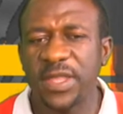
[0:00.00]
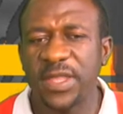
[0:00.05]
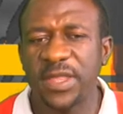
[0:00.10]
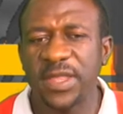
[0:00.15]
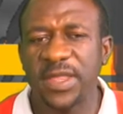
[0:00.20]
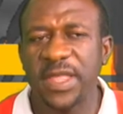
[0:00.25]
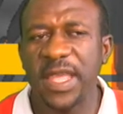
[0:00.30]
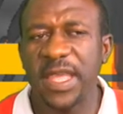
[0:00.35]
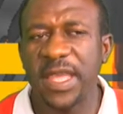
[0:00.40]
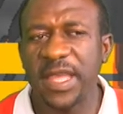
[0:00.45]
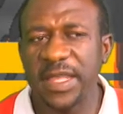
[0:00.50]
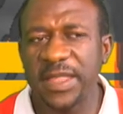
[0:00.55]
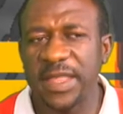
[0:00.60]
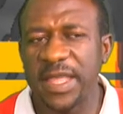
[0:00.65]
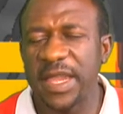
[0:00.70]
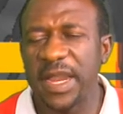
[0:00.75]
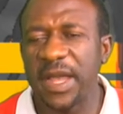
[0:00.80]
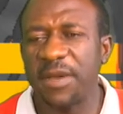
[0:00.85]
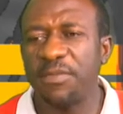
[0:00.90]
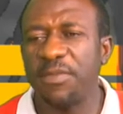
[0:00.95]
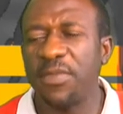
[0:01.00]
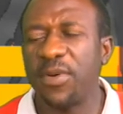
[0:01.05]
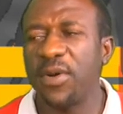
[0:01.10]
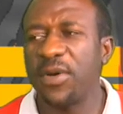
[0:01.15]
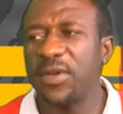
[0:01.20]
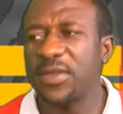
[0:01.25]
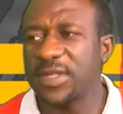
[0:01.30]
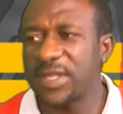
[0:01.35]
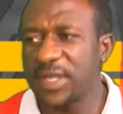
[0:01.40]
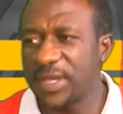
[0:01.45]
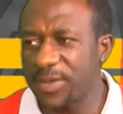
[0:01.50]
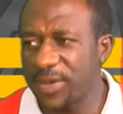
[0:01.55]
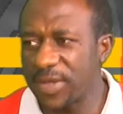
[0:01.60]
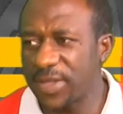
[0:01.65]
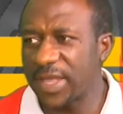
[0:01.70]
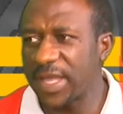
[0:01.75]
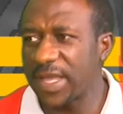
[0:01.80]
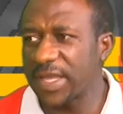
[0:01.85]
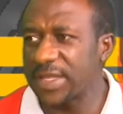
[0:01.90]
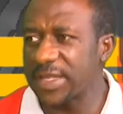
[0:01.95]
think there are possible
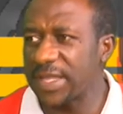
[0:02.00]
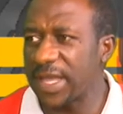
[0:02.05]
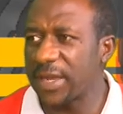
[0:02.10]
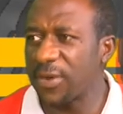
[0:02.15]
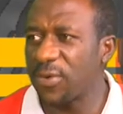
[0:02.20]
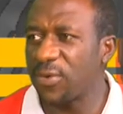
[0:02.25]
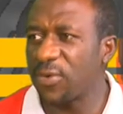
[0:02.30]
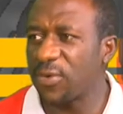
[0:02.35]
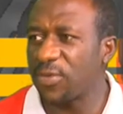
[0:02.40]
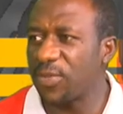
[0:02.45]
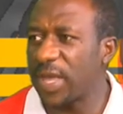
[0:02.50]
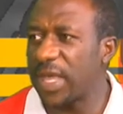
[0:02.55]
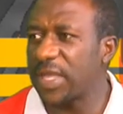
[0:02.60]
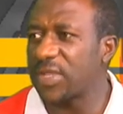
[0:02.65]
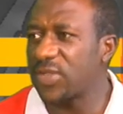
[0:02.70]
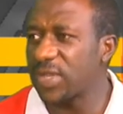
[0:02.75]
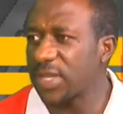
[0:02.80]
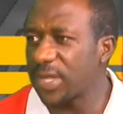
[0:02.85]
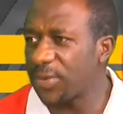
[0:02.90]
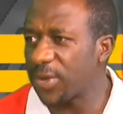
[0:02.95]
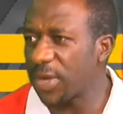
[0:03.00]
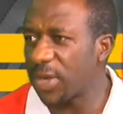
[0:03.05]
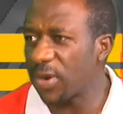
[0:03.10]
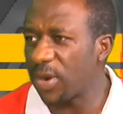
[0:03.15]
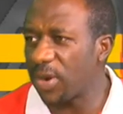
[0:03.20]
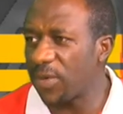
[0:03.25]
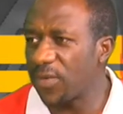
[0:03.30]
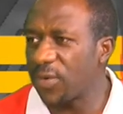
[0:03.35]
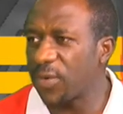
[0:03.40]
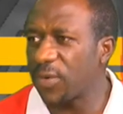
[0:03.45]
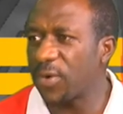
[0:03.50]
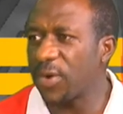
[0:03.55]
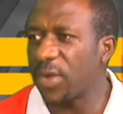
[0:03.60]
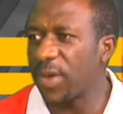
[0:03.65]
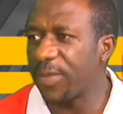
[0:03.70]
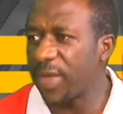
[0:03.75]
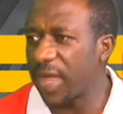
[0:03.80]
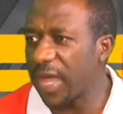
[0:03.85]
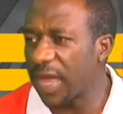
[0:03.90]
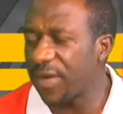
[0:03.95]
things that could be associated with clubfoot or that may
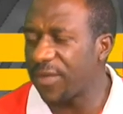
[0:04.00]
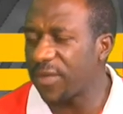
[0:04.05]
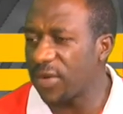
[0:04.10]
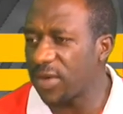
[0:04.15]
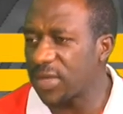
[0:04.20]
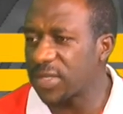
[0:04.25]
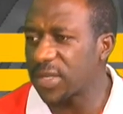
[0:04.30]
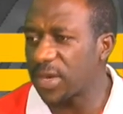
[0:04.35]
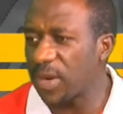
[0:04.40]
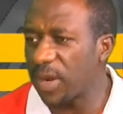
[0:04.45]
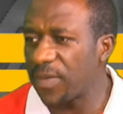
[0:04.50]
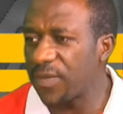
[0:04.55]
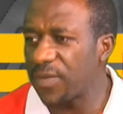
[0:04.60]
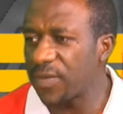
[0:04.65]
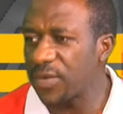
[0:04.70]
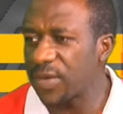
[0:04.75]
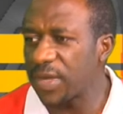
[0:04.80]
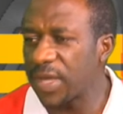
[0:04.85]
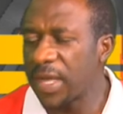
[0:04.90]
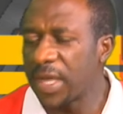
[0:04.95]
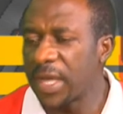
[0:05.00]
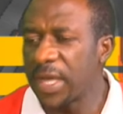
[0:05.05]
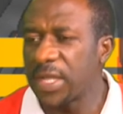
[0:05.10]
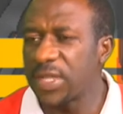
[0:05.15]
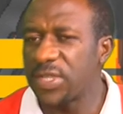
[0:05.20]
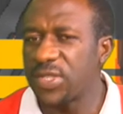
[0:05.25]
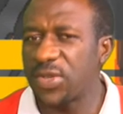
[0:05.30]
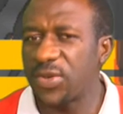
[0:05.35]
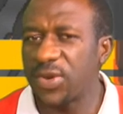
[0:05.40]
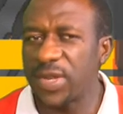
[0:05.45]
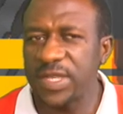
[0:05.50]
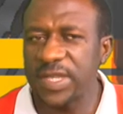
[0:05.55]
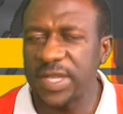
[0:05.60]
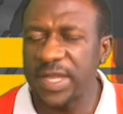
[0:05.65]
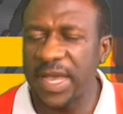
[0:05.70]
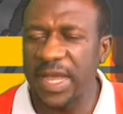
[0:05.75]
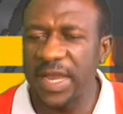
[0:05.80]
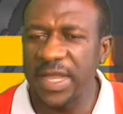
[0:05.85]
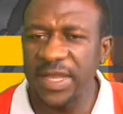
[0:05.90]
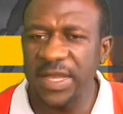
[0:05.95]
have caused clubfoot.
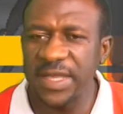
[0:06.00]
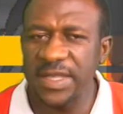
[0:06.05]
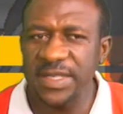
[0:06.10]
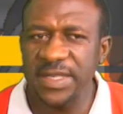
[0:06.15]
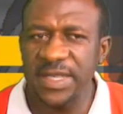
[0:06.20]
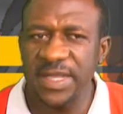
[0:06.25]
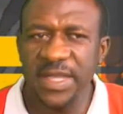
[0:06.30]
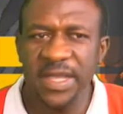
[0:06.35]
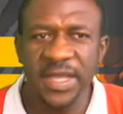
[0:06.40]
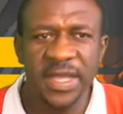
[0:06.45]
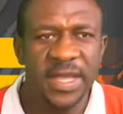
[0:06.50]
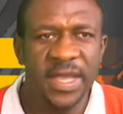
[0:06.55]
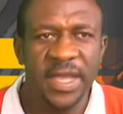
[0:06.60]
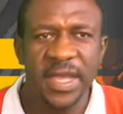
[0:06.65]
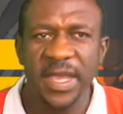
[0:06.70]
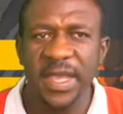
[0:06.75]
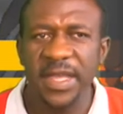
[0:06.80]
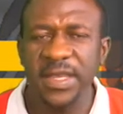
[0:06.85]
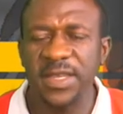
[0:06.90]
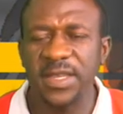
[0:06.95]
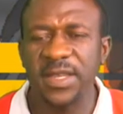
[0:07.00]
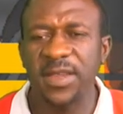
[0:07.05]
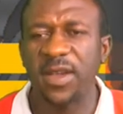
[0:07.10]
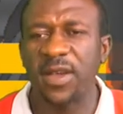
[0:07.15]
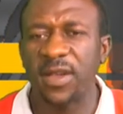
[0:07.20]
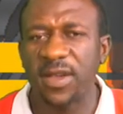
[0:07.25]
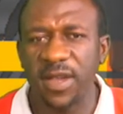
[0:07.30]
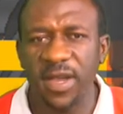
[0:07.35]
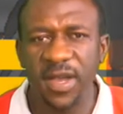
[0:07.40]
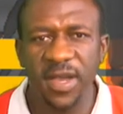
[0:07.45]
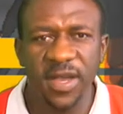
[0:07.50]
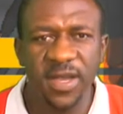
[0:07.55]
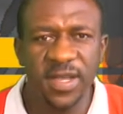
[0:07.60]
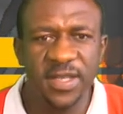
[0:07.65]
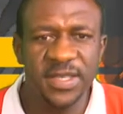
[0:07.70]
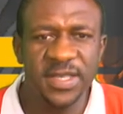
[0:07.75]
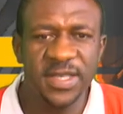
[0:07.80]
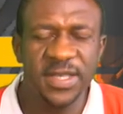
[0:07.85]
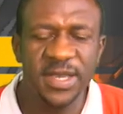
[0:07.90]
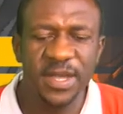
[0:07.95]
Theoretically, they say it occurs
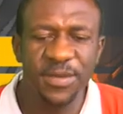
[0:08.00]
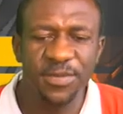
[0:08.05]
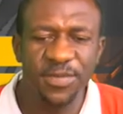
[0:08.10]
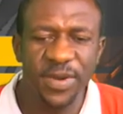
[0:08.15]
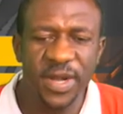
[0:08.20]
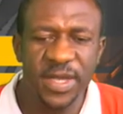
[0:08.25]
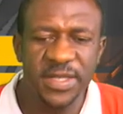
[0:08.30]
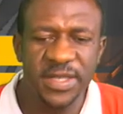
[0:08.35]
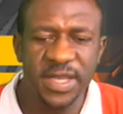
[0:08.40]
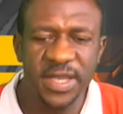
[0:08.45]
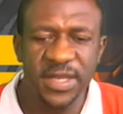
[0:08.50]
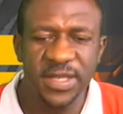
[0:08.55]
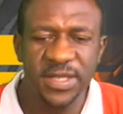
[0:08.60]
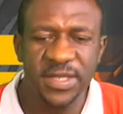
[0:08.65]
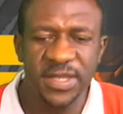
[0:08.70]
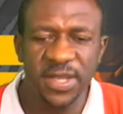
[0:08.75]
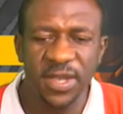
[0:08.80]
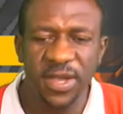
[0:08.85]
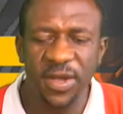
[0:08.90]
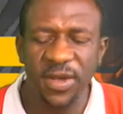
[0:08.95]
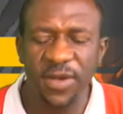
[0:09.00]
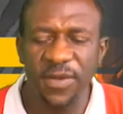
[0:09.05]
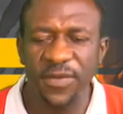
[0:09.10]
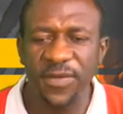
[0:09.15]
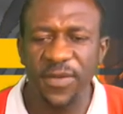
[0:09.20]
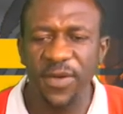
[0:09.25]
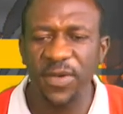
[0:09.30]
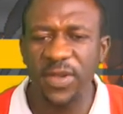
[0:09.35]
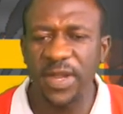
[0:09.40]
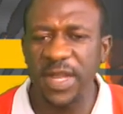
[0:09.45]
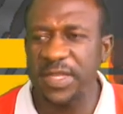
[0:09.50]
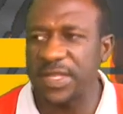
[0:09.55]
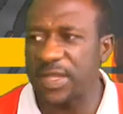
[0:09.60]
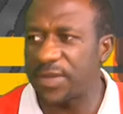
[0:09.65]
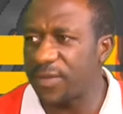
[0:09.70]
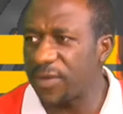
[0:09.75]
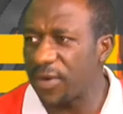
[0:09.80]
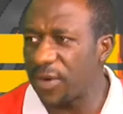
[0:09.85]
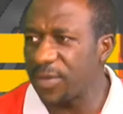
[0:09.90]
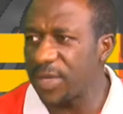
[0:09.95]
in the presence of other
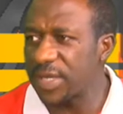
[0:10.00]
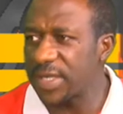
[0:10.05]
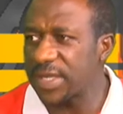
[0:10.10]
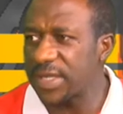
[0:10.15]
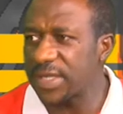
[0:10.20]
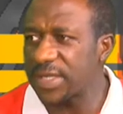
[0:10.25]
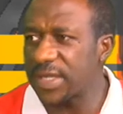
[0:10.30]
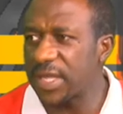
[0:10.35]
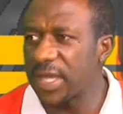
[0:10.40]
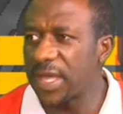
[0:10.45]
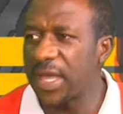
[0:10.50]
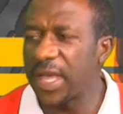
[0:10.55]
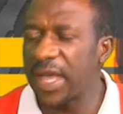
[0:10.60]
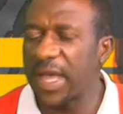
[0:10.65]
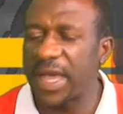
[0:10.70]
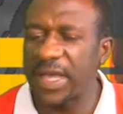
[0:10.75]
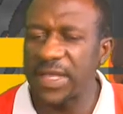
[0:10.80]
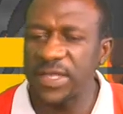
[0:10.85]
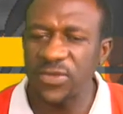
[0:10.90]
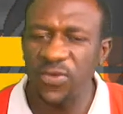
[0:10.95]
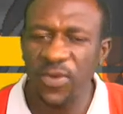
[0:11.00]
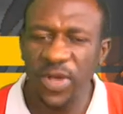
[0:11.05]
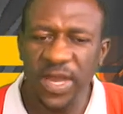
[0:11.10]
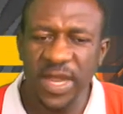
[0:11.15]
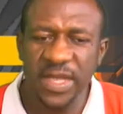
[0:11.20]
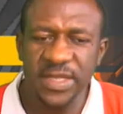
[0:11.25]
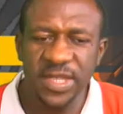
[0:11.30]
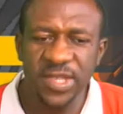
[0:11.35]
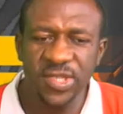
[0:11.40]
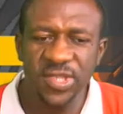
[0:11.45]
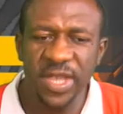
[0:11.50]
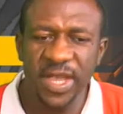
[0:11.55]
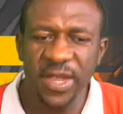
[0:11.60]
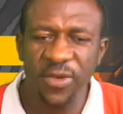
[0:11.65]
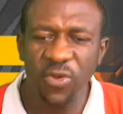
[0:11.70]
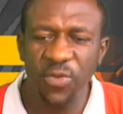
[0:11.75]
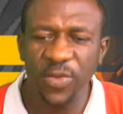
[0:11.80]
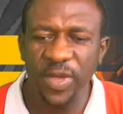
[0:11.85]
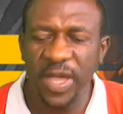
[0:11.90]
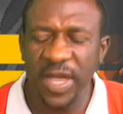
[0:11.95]
deformities, as well as the child could
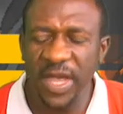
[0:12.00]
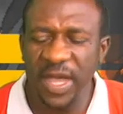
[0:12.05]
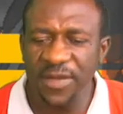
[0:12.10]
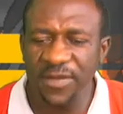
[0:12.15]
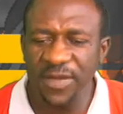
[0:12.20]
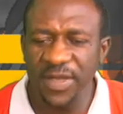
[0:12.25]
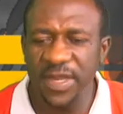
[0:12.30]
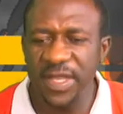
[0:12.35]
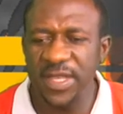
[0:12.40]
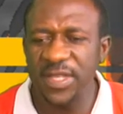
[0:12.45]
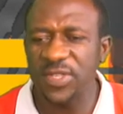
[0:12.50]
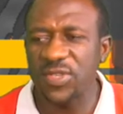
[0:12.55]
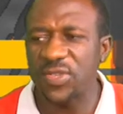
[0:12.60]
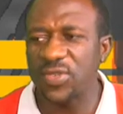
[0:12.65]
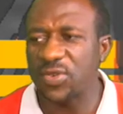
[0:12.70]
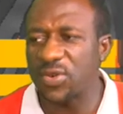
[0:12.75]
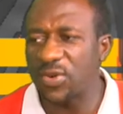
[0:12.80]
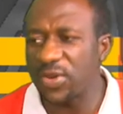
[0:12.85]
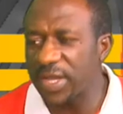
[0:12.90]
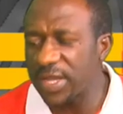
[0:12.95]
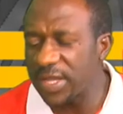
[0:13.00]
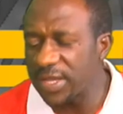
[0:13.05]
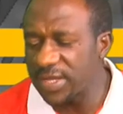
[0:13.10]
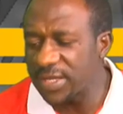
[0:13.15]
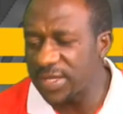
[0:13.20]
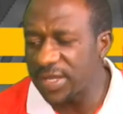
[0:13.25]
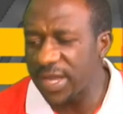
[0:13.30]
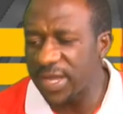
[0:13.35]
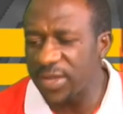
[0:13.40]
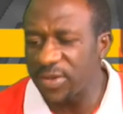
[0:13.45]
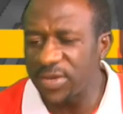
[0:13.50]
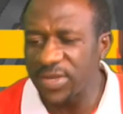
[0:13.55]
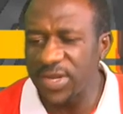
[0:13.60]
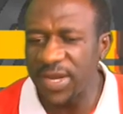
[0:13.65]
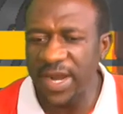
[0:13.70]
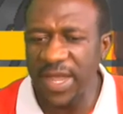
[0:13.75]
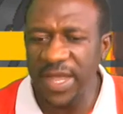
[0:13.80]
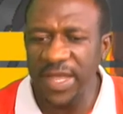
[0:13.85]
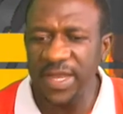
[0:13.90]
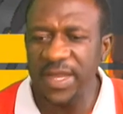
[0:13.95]
be having a stroke
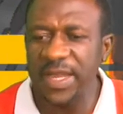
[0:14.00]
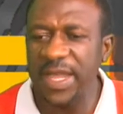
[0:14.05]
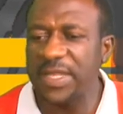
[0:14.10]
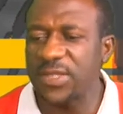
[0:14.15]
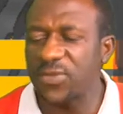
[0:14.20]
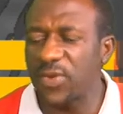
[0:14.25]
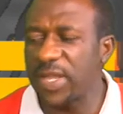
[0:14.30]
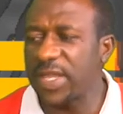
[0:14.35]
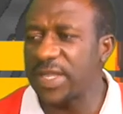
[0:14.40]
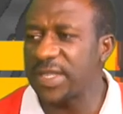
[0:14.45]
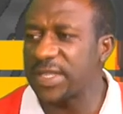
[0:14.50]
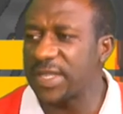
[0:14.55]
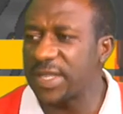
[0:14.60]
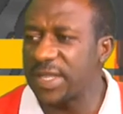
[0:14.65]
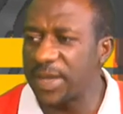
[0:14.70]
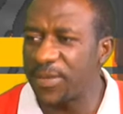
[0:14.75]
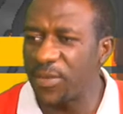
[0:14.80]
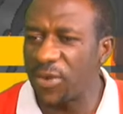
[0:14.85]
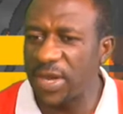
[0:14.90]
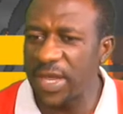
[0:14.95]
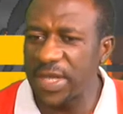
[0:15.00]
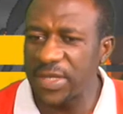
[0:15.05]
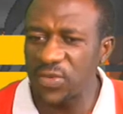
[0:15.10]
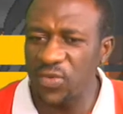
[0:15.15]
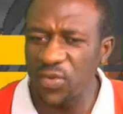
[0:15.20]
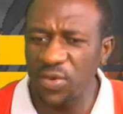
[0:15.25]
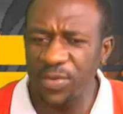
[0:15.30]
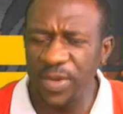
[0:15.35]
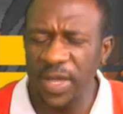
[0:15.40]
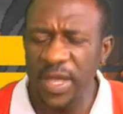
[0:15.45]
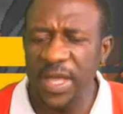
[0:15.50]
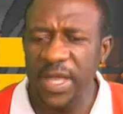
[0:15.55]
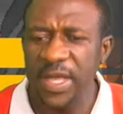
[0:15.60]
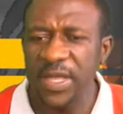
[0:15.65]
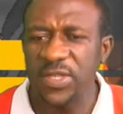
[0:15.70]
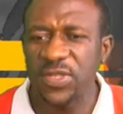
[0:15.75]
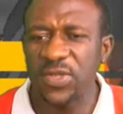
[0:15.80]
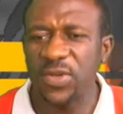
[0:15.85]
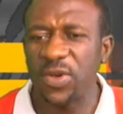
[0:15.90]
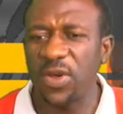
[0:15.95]
intrauterine. That's when it's still in the mother's womb.
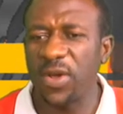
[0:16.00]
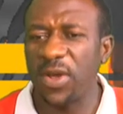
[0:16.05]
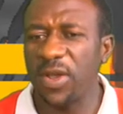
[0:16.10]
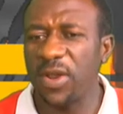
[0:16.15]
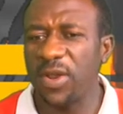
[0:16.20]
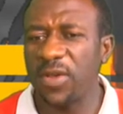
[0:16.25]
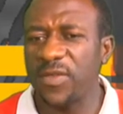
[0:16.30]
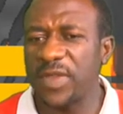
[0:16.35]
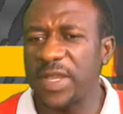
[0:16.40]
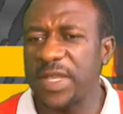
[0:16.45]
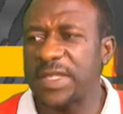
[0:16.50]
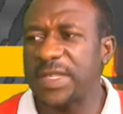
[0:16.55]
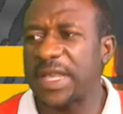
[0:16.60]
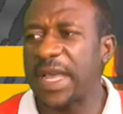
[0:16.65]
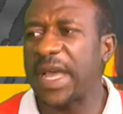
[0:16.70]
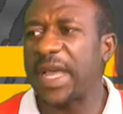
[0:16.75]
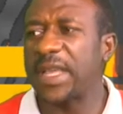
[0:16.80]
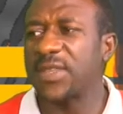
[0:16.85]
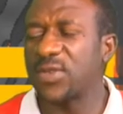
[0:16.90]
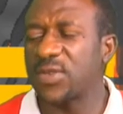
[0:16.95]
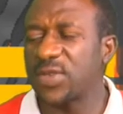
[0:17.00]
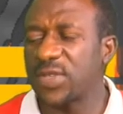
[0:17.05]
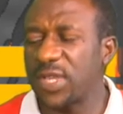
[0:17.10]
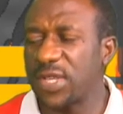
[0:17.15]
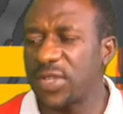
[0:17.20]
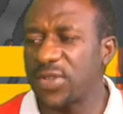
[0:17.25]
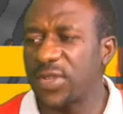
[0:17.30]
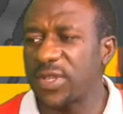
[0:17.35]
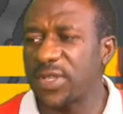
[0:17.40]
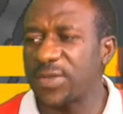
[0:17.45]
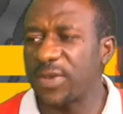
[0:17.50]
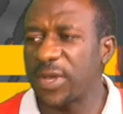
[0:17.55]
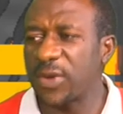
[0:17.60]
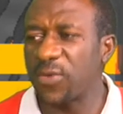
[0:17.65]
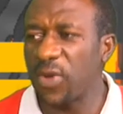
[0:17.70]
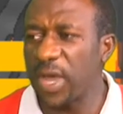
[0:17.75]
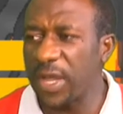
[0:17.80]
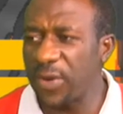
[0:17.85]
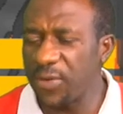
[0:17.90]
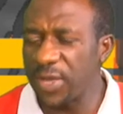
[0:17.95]
So all of these are associations. But
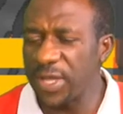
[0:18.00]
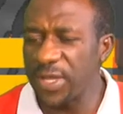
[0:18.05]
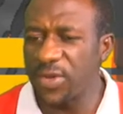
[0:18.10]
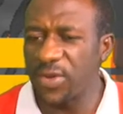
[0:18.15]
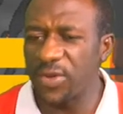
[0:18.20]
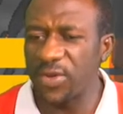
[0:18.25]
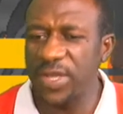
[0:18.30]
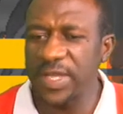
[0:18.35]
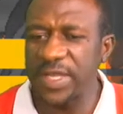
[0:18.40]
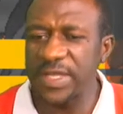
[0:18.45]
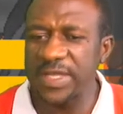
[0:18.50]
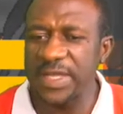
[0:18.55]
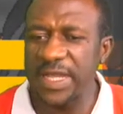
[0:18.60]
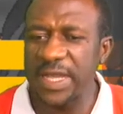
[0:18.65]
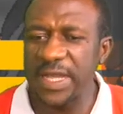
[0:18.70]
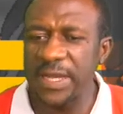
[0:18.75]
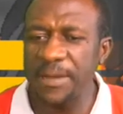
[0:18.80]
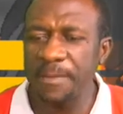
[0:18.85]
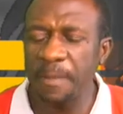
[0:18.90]
what we know is that